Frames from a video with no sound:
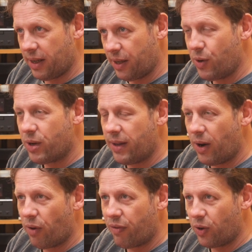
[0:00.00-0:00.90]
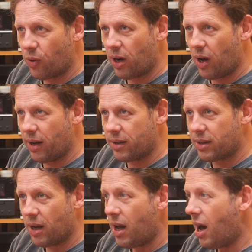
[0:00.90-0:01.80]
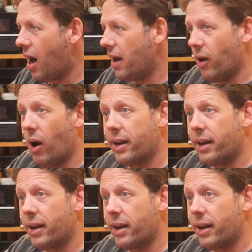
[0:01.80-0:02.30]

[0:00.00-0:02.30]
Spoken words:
You can then offer your clients, you know,